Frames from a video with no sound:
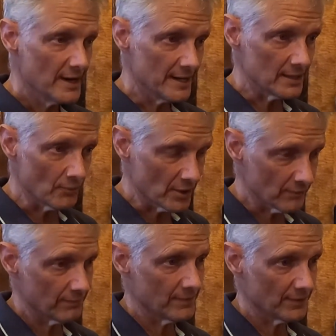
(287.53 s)

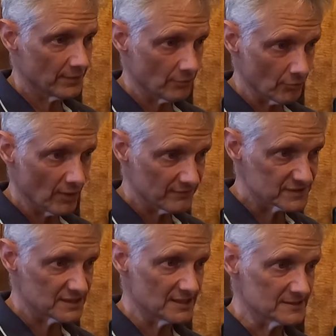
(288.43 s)
anywhere that there were rough
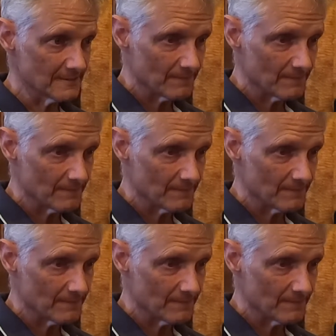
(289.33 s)
seas.